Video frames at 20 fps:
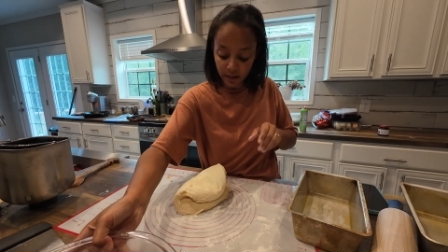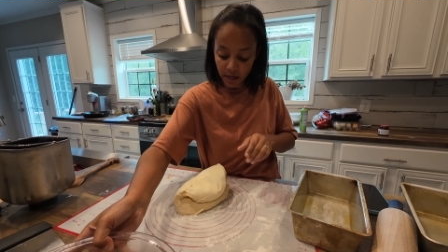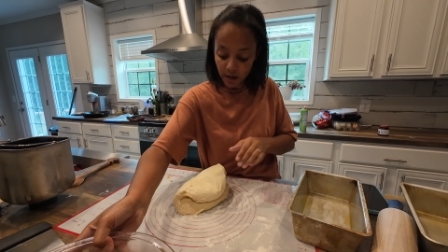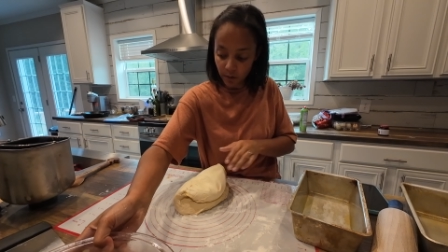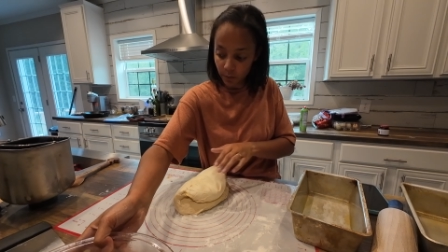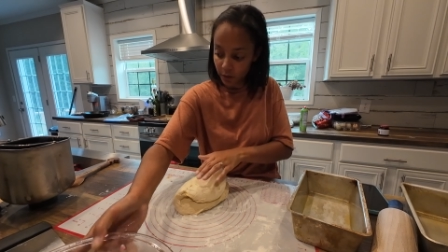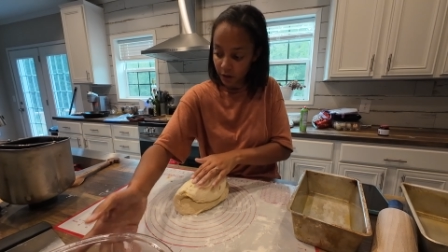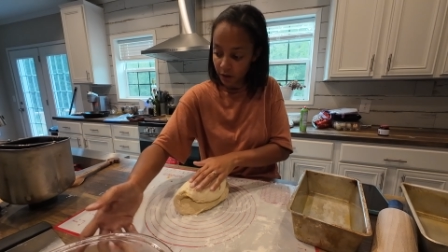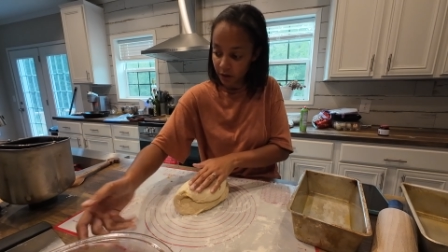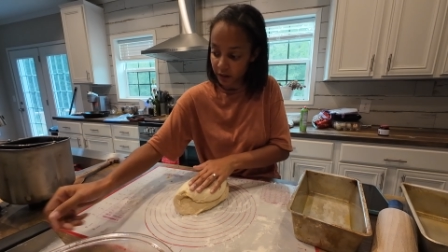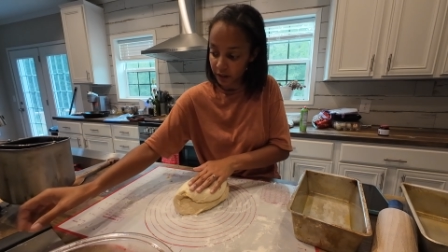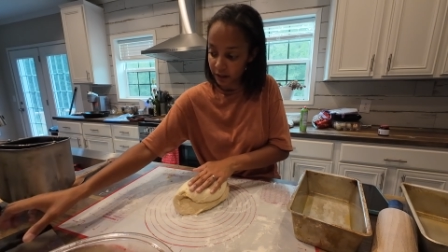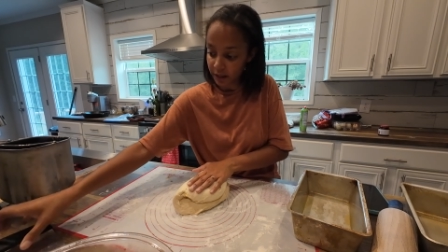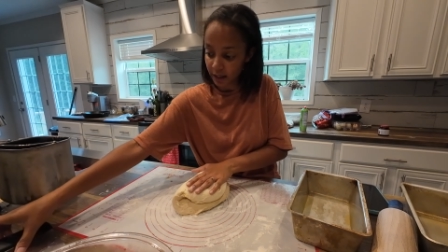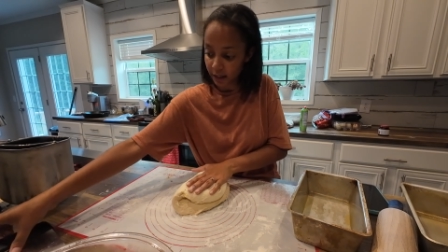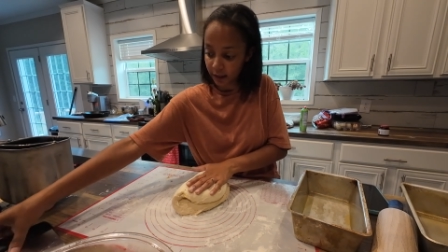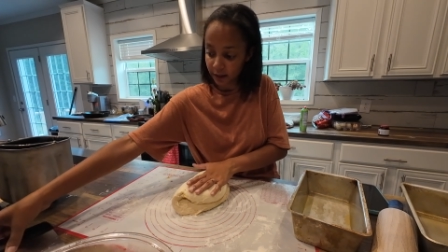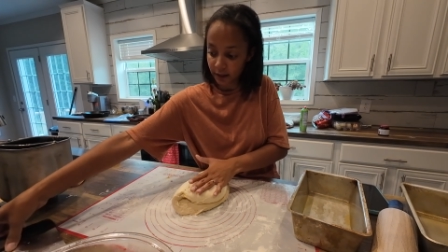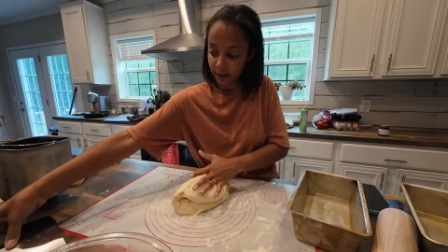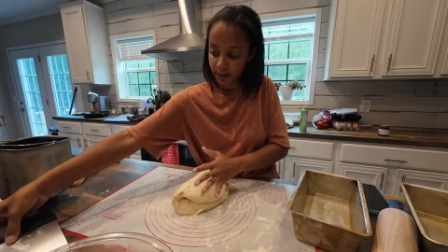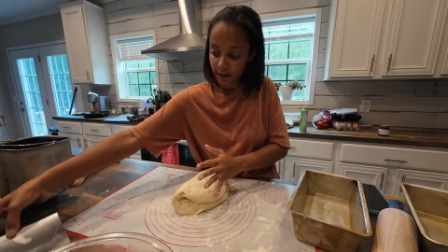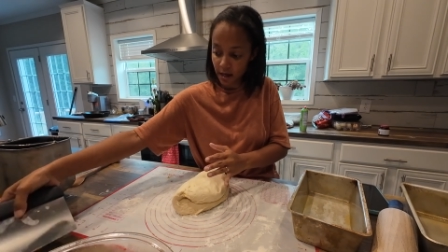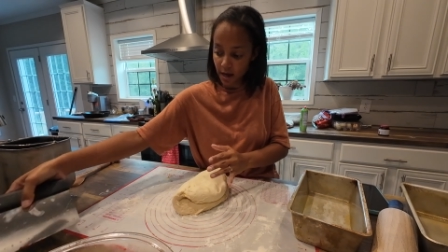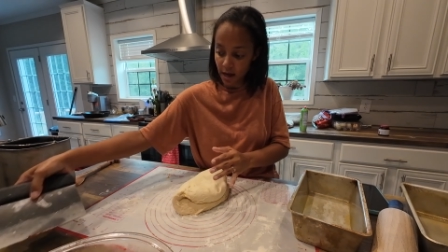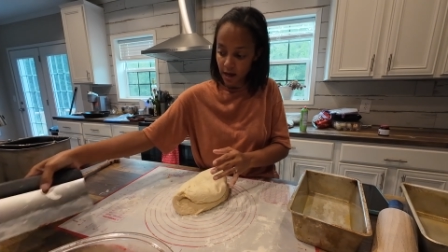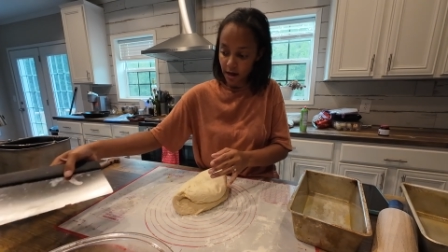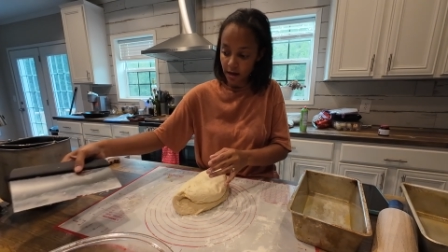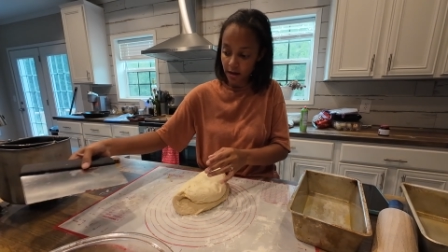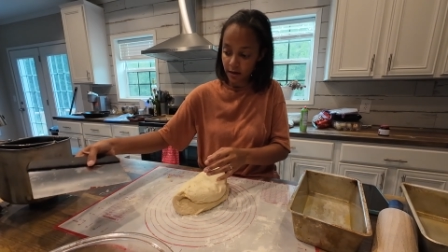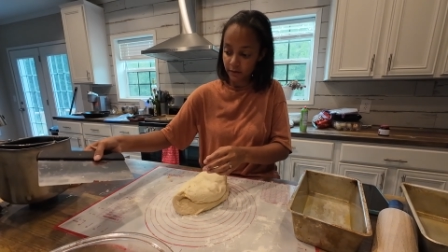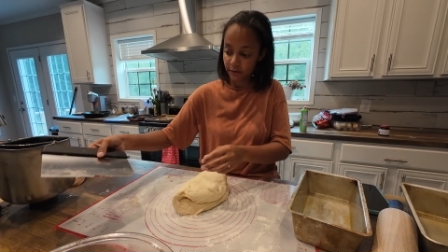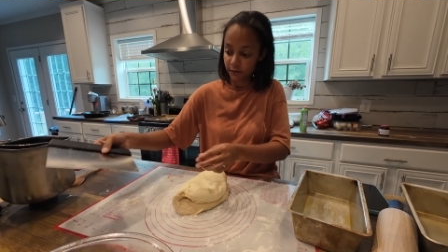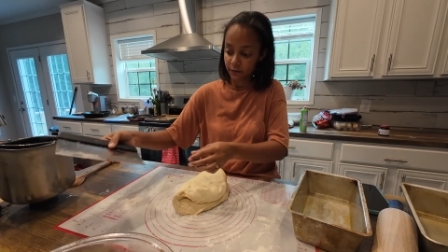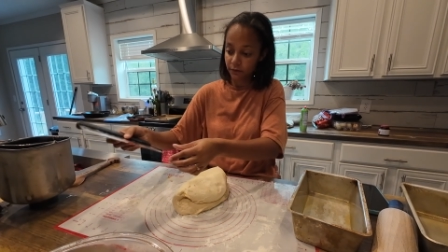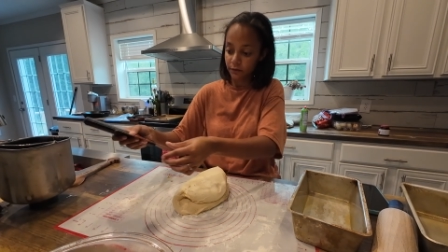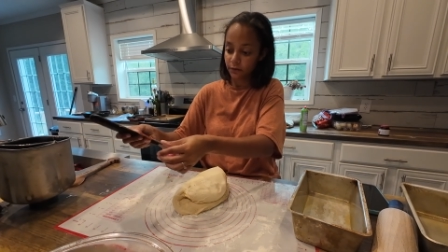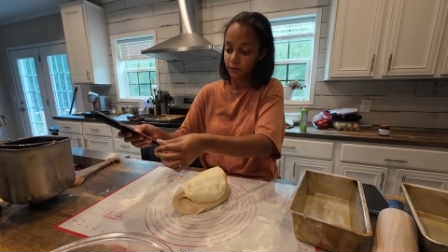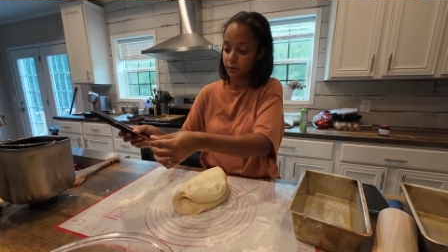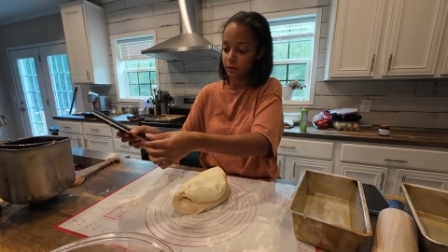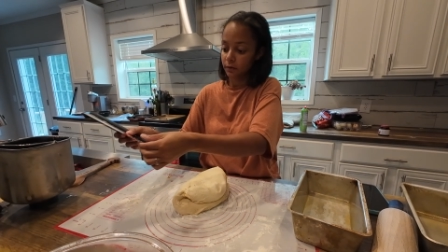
and we're going to cut it in half,